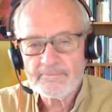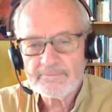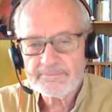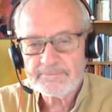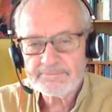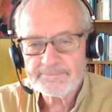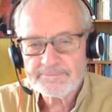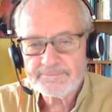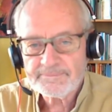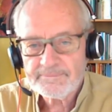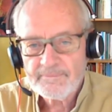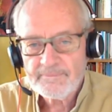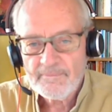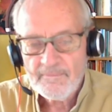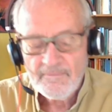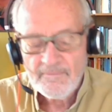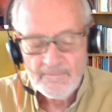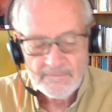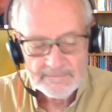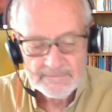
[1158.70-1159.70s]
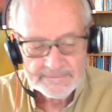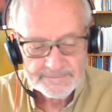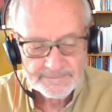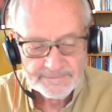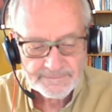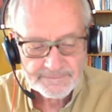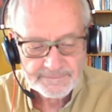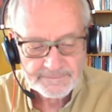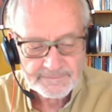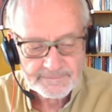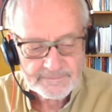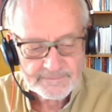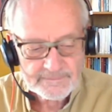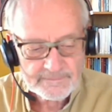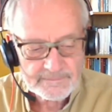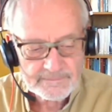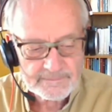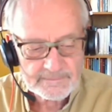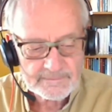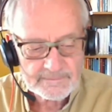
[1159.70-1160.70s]

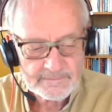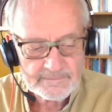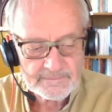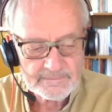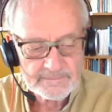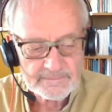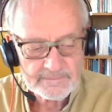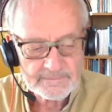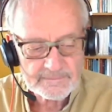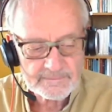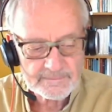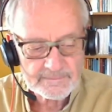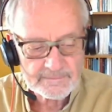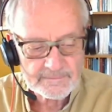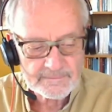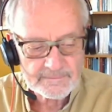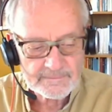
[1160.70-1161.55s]
(silent)